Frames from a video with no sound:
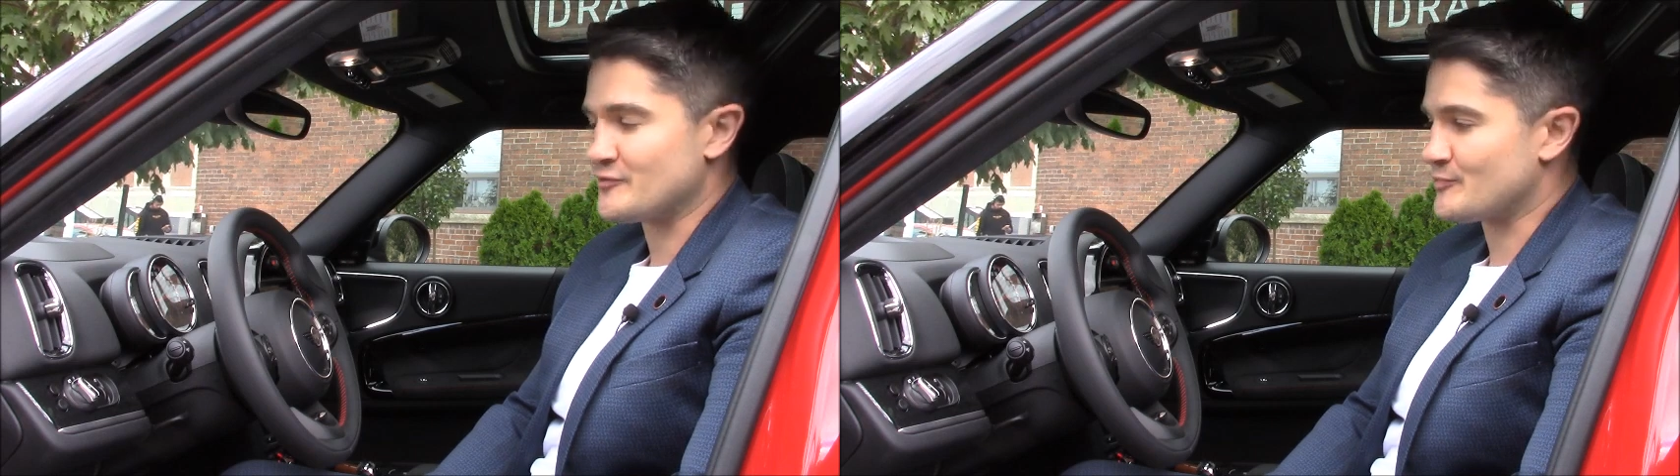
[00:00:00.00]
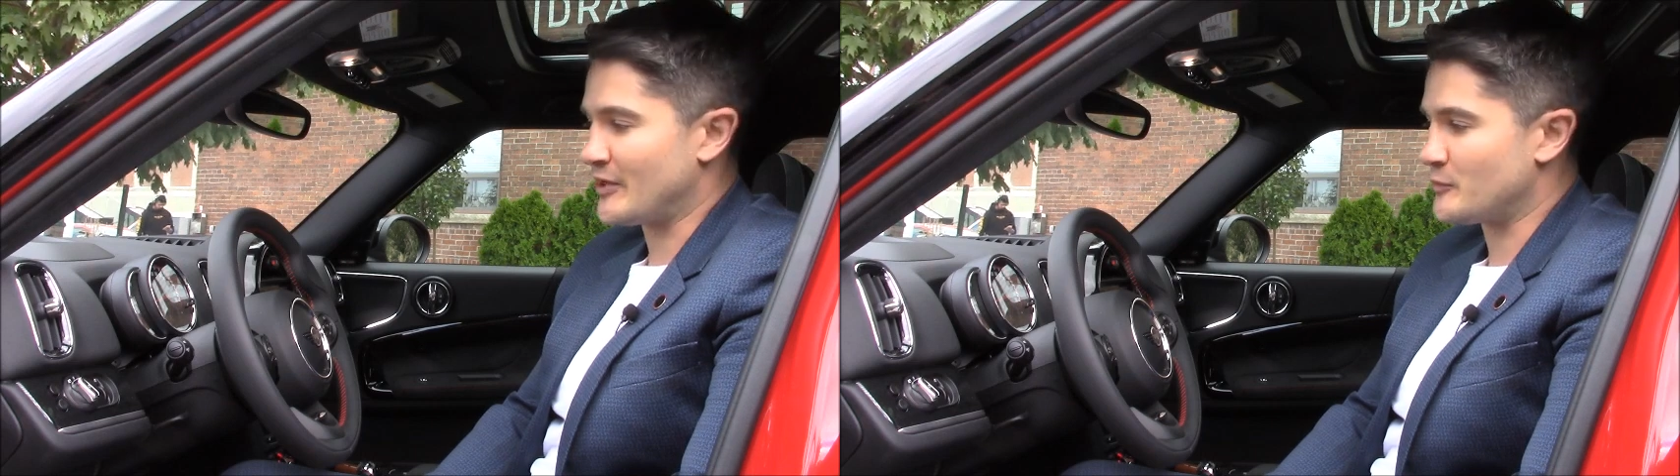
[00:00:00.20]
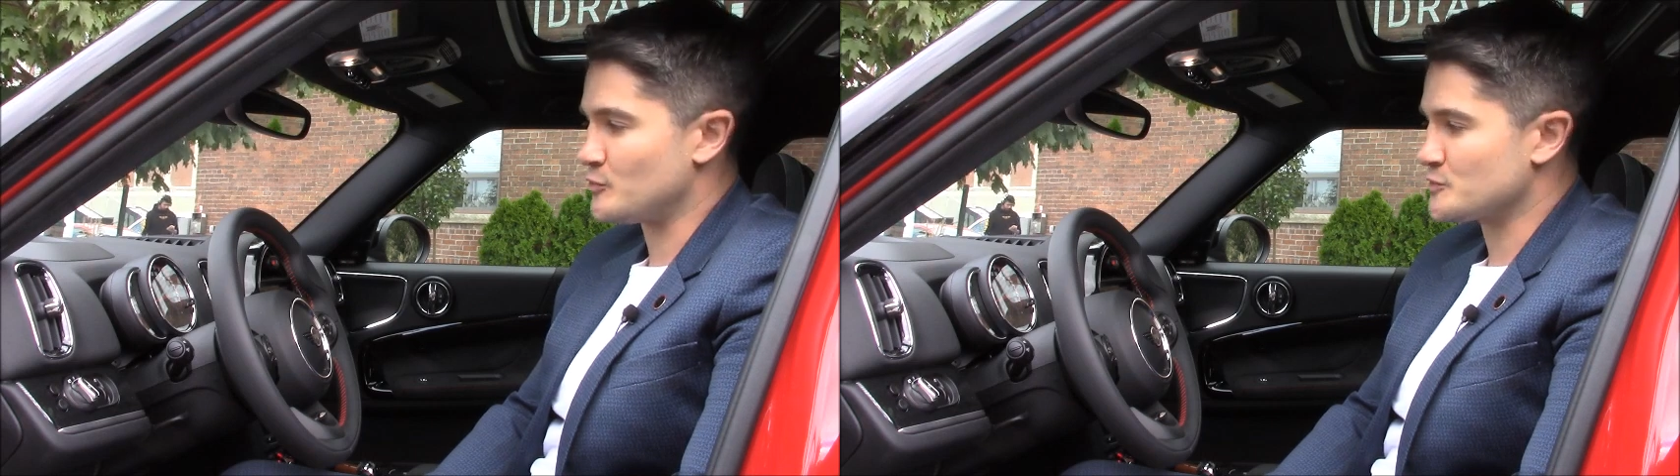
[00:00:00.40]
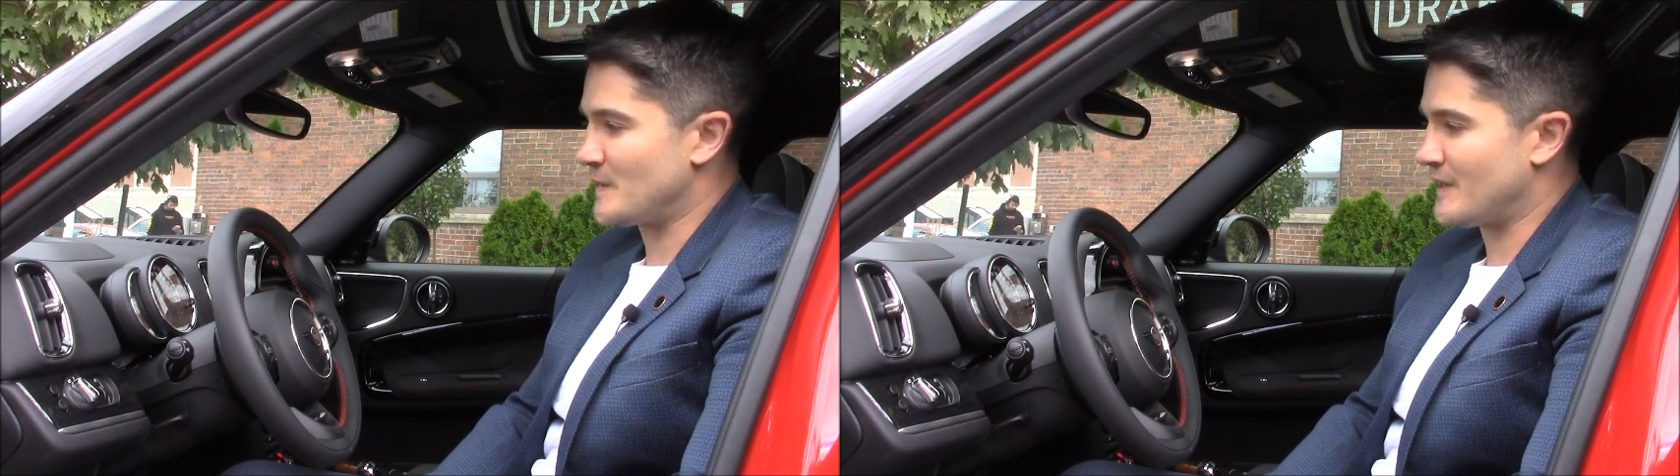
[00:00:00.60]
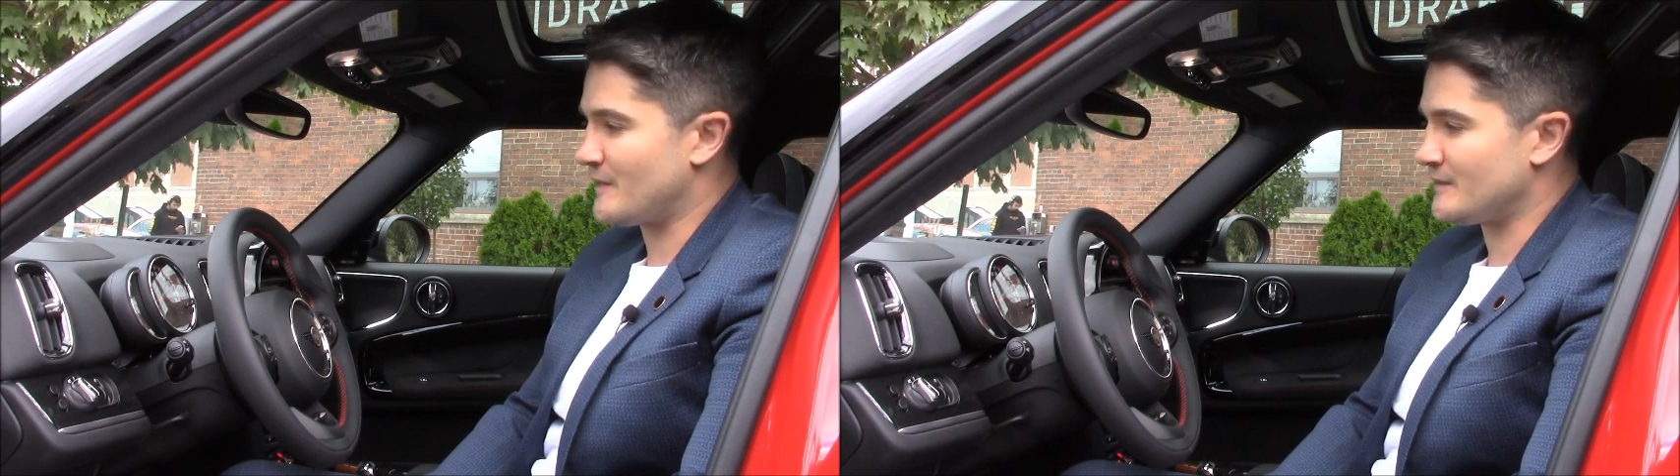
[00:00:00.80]
brake
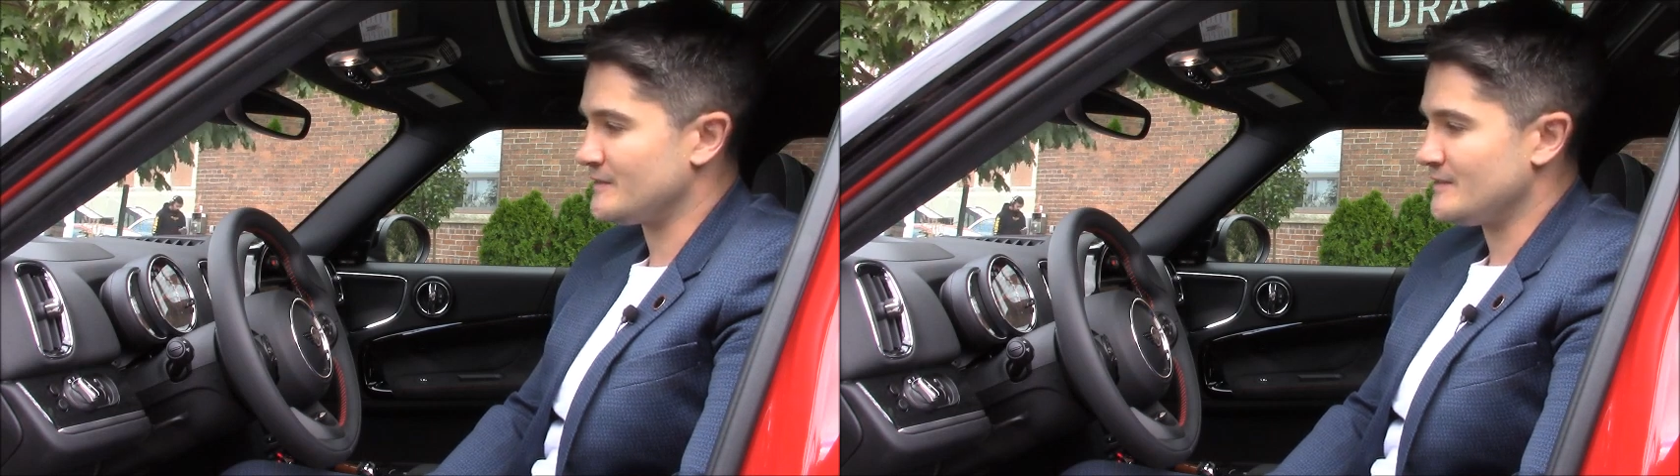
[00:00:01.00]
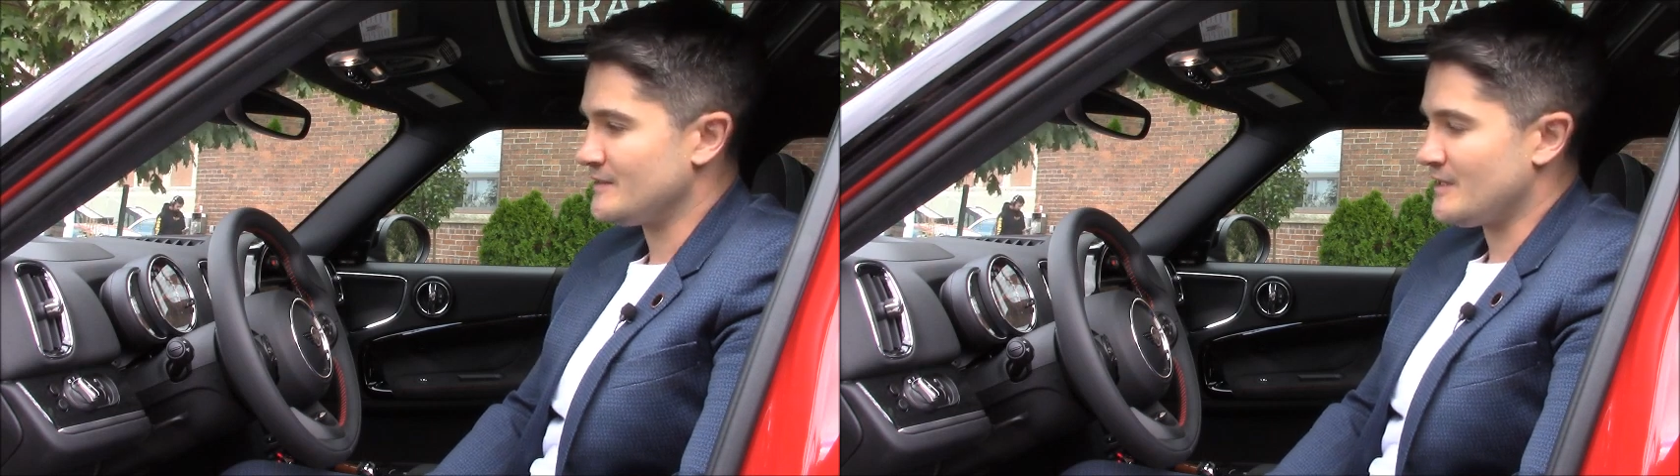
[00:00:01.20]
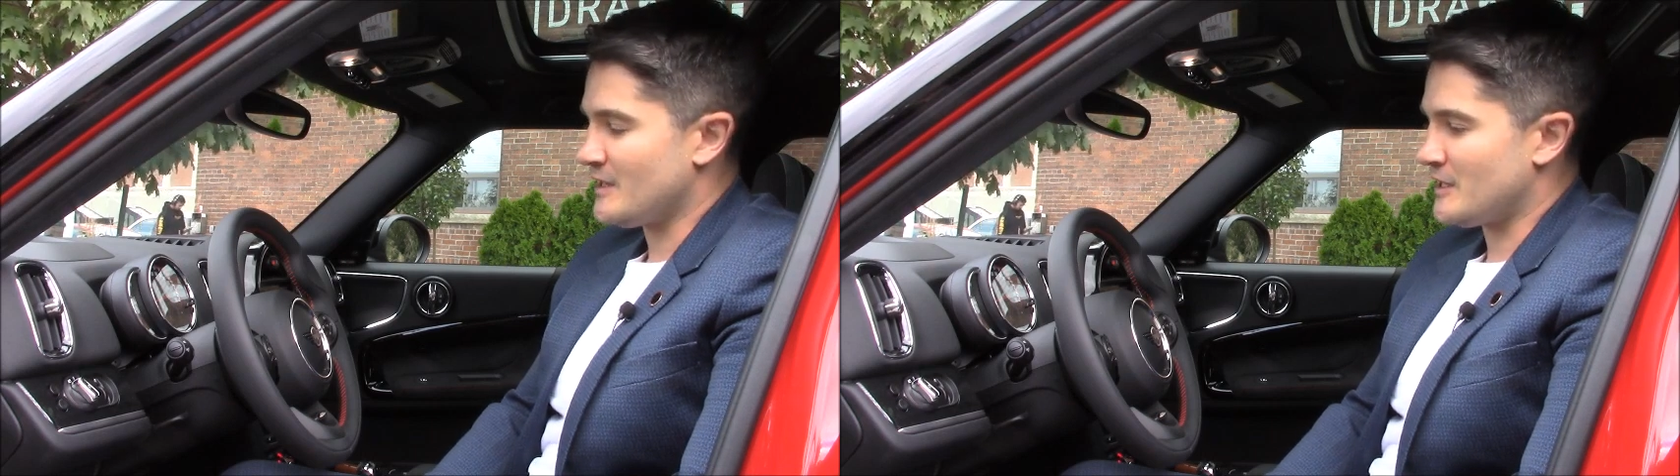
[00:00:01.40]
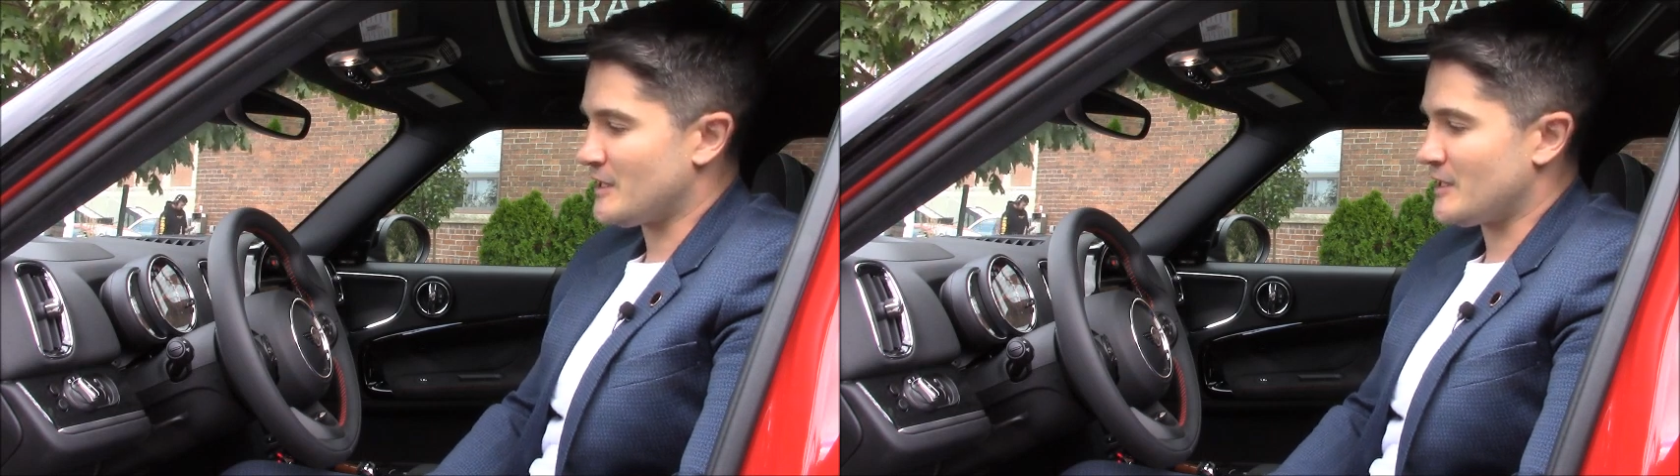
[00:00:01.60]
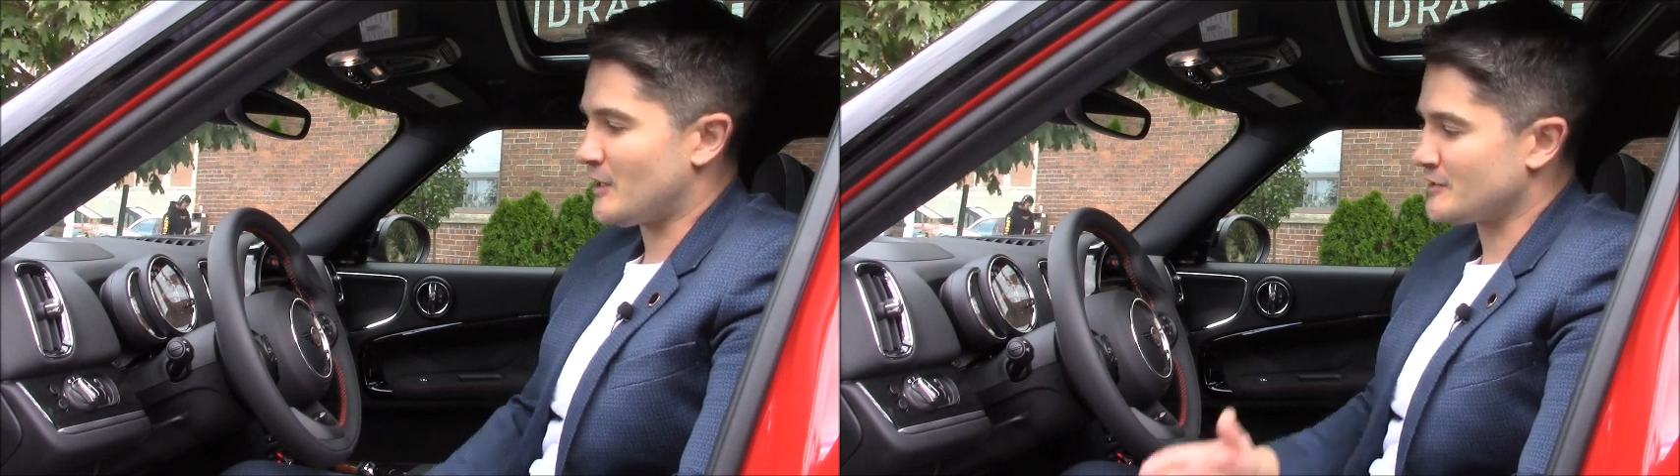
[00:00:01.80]
horsepower.
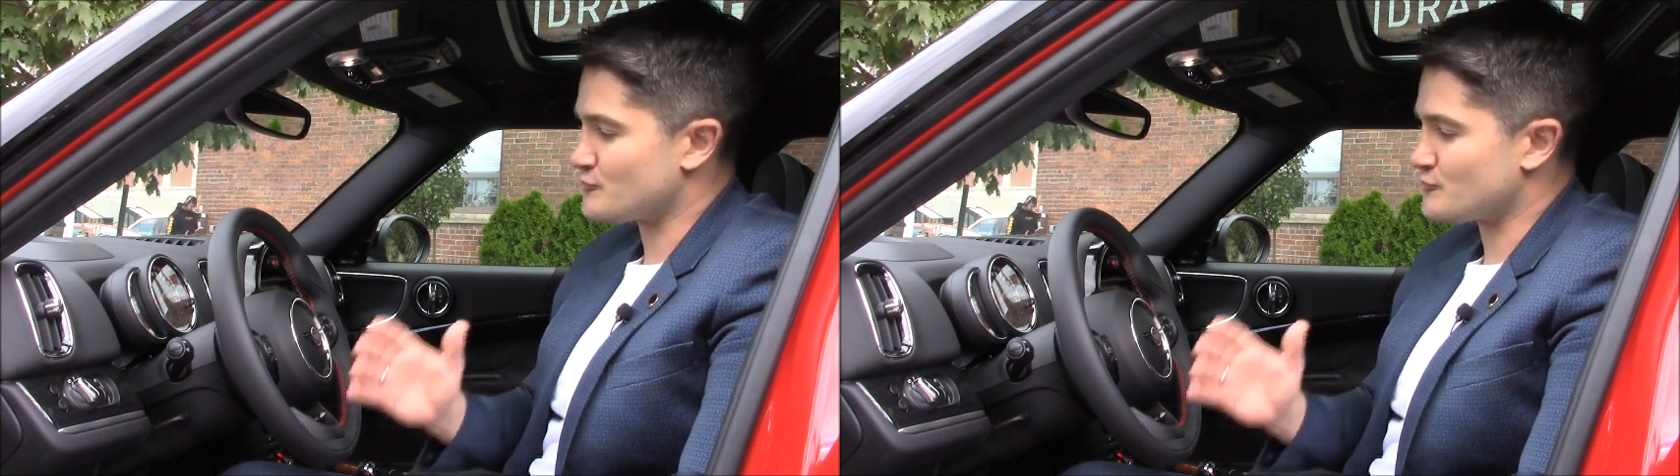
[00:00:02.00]
I